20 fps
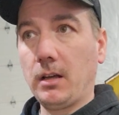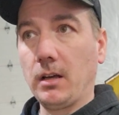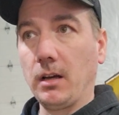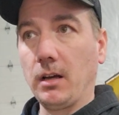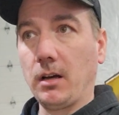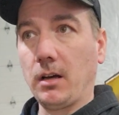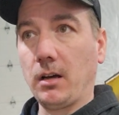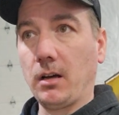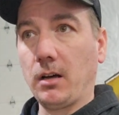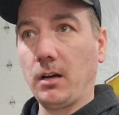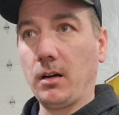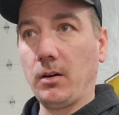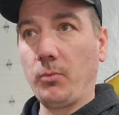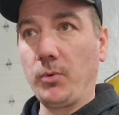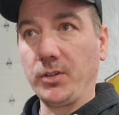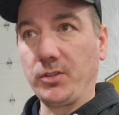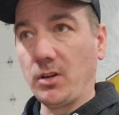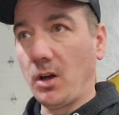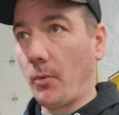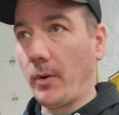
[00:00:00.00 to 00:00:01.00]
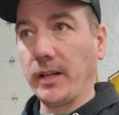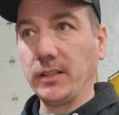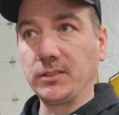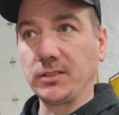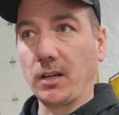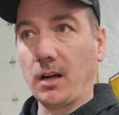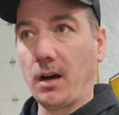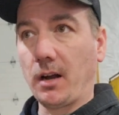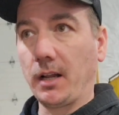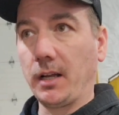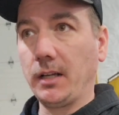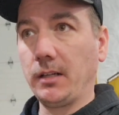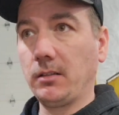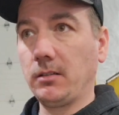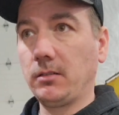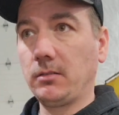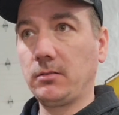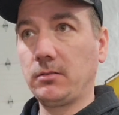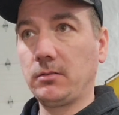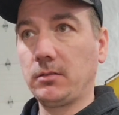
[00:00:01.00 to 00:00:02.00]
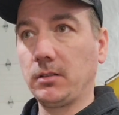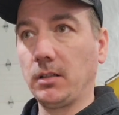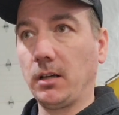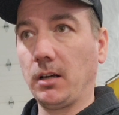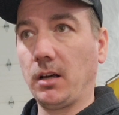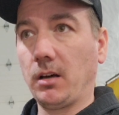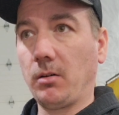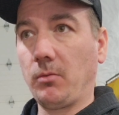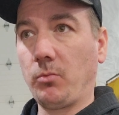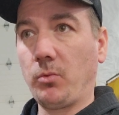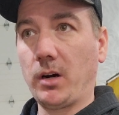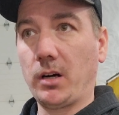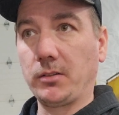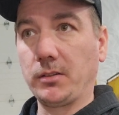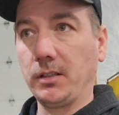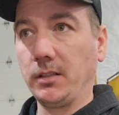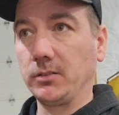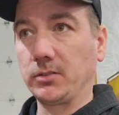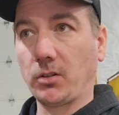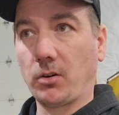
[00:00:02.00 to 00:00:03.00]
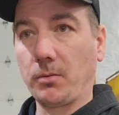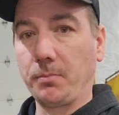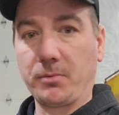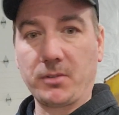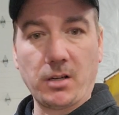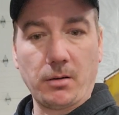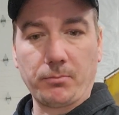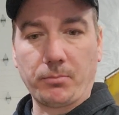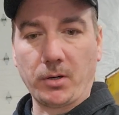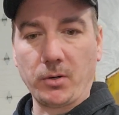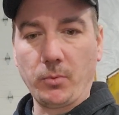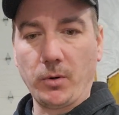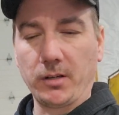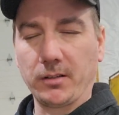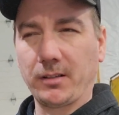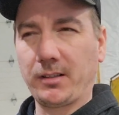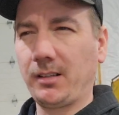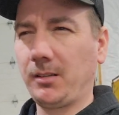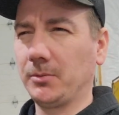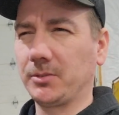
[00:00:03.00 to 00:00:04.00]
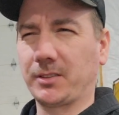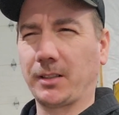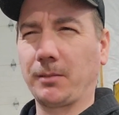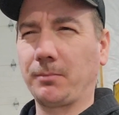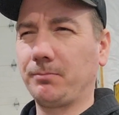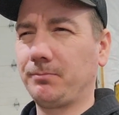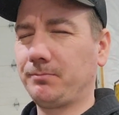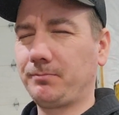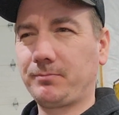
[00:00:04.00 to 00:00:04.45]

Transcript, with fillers: Uh, with no ends on it, uh, weld, it's come pre-welded. I think it was like